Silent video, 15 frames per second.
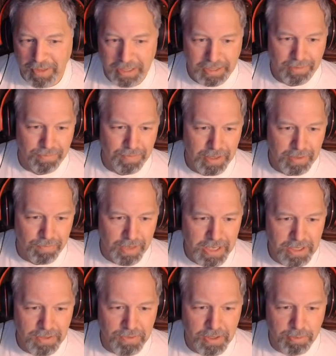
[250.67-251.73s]

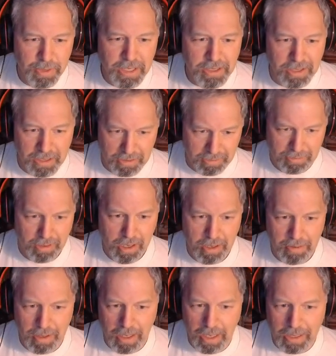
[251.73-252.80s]
invasive species.
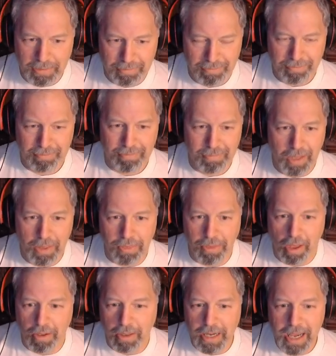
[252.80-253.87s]
I
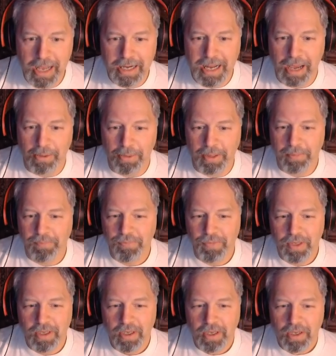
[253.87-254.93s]
thought I had that one.
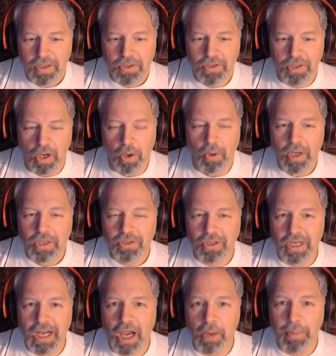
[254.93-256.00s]
So it's going
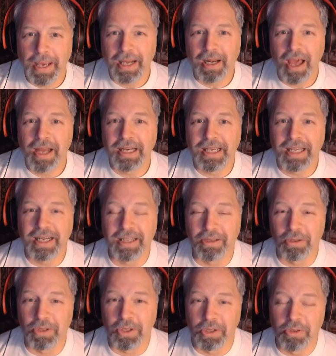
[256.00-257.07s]
to help out a lot in getting
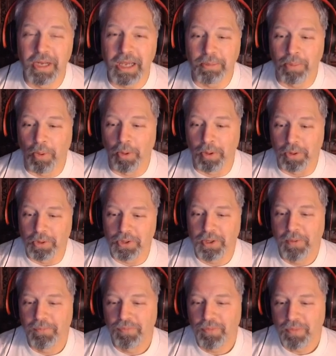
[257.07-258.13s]
those unique portals.
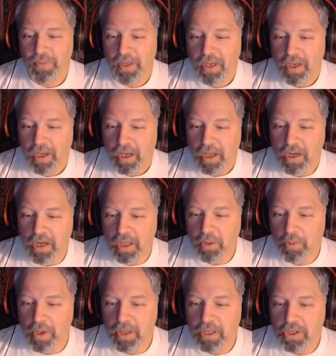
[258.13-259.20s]
Another
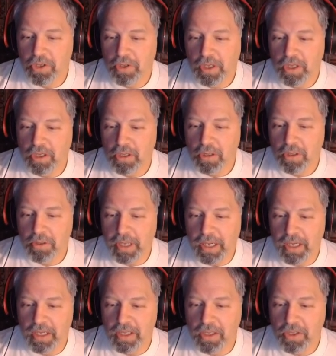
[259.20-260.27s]
one that you can do
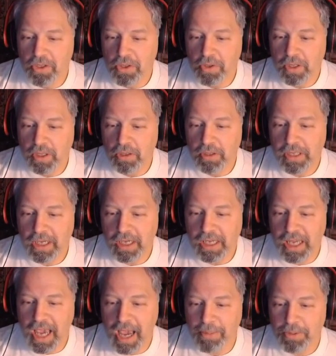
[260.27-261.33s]
is you can look at
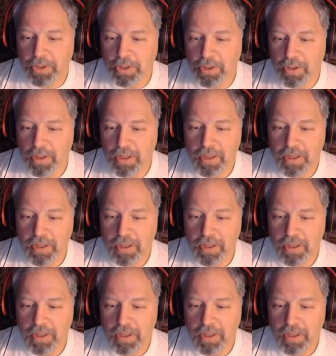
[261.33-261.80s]
captured.